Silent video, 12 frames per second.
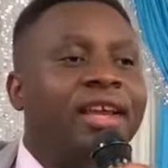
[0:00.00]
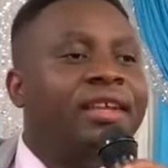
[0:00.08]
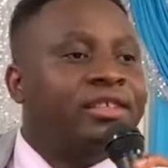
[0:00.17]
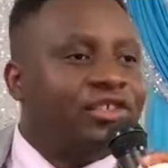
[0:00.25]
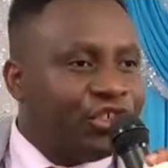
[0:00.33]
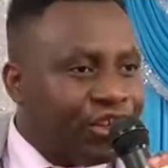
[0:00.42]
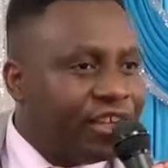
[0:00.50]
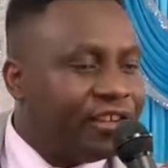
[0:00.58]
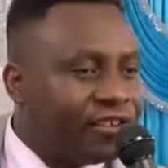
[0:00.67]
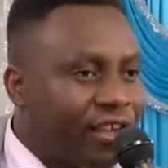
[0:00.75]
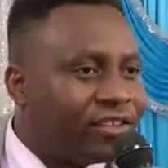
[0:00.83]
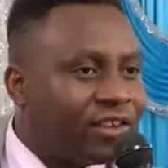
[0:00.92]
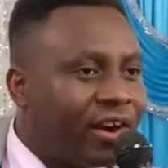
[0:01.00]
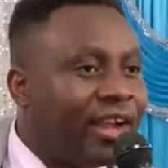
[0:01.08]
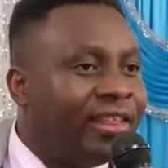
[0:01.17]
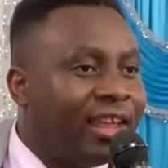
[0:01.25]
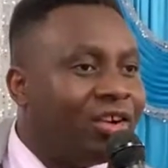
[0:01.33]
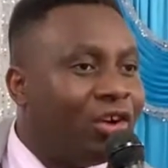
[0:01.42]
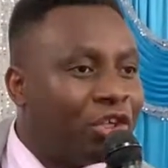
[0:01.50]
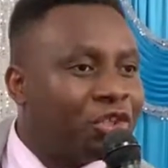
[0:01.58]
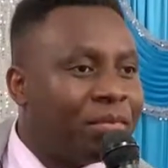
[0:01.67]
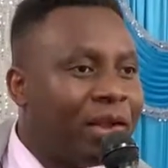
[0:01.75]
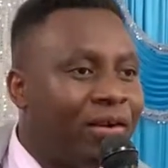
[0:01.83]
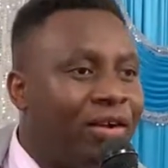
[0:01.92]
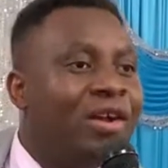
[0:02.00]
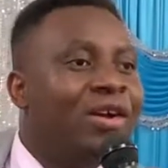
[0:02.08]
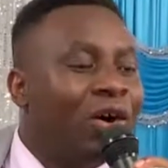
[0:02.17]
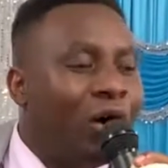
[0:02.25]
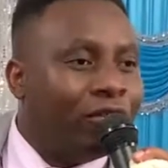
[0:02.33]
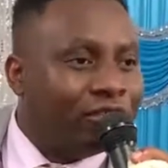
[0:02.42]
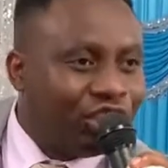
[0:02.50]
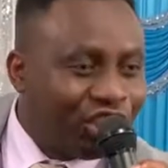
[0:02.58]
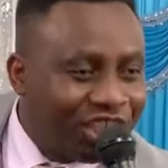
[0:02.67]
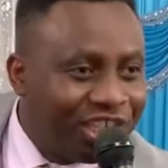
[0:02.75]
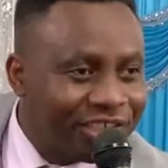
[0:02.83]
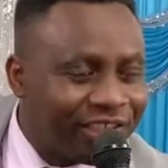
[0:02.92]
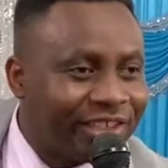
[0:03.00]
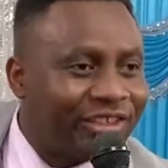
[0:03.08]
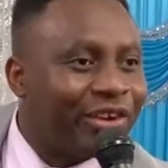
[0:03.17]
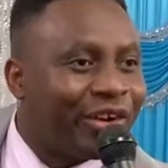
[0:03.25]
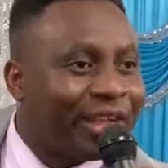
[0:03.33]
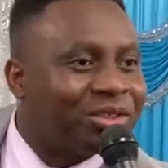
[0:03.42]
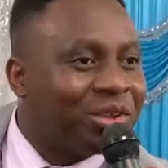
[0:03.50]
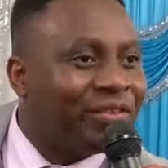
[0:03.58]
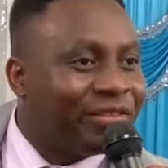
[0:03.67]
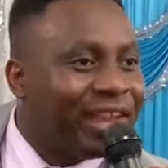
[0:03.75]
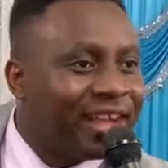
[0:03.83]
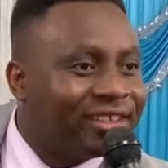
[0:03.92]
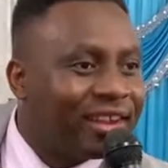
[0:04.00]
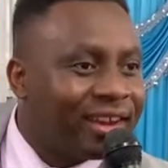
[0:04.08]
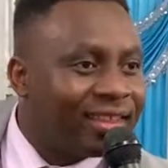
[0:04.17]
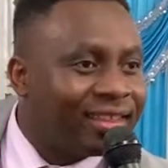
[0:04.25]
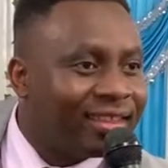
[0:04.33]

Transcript: in Jesus, in the gospel of Jesus Christ of Nazareth.